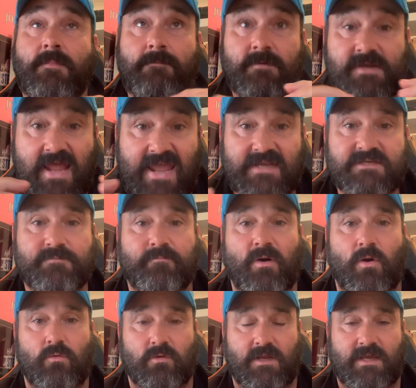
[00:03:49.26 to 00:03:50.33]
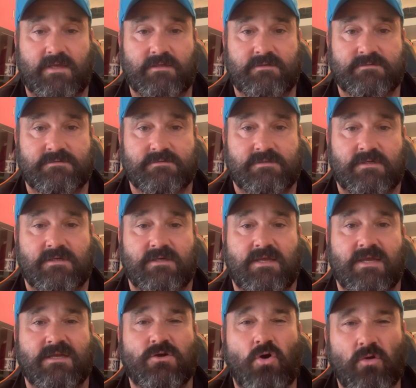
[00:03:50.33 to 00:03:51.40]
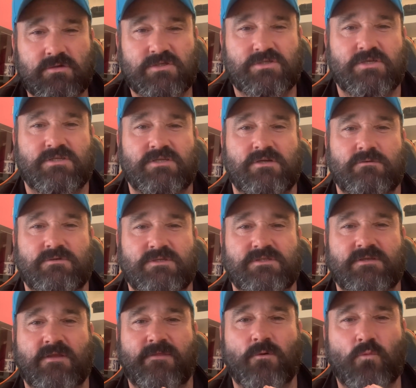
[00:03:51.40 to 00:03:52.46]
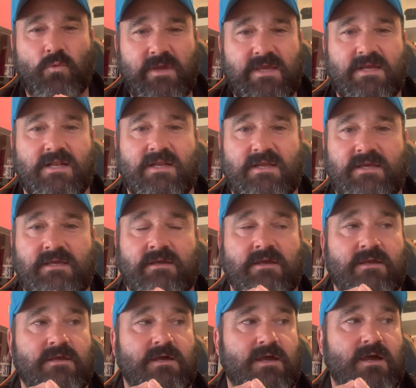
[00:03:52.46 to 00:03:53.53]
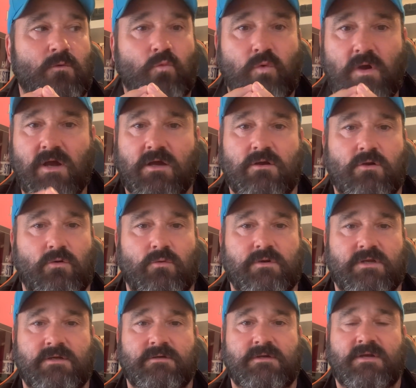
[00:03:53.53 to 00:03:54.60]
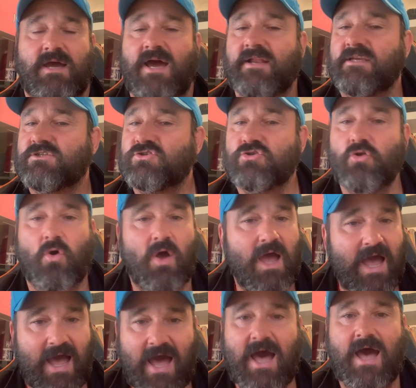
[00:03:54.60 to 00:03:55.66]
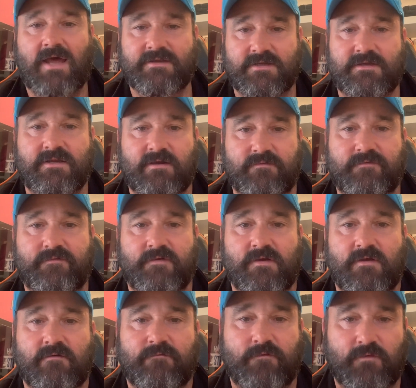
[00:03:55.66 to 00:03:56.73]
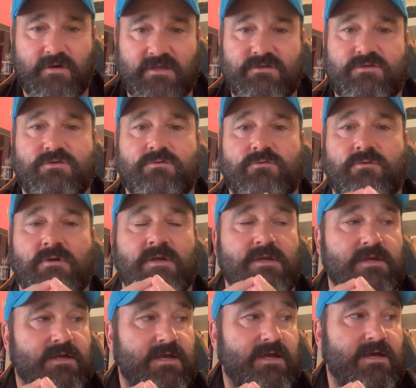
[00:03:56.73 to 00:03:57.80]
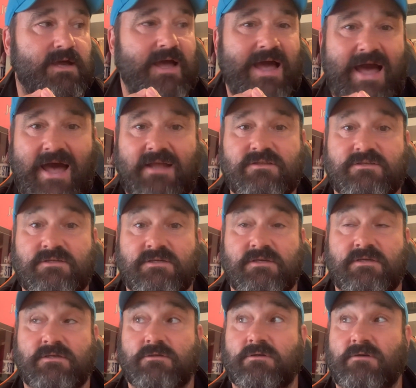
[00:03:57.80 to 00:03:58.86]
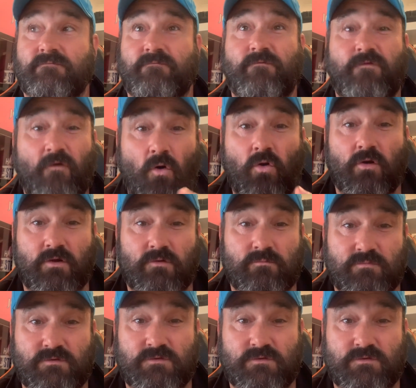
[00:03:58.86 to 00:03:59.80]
net bowling constitutes the weekly workload, and it's not hard enough for it to add volume